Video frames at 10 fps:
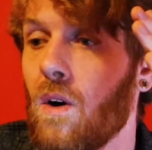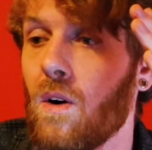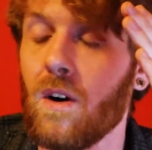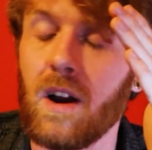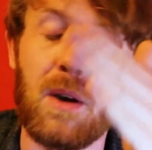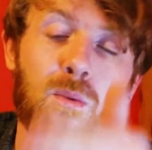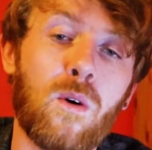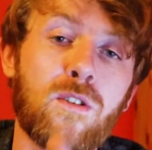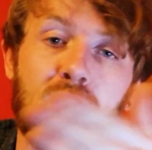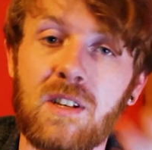or it
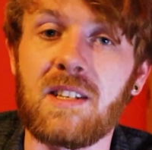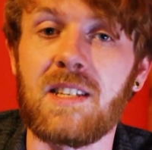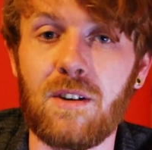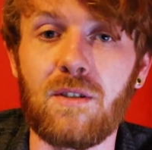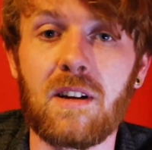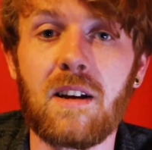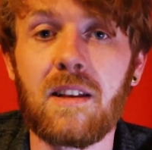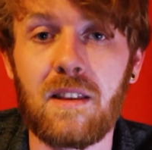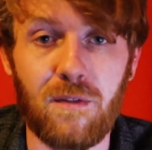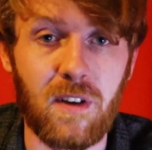won't just suit
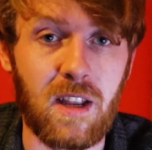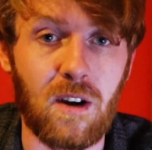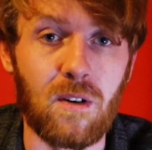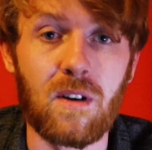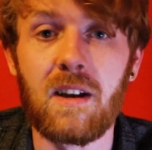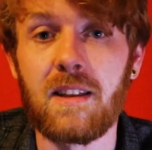the video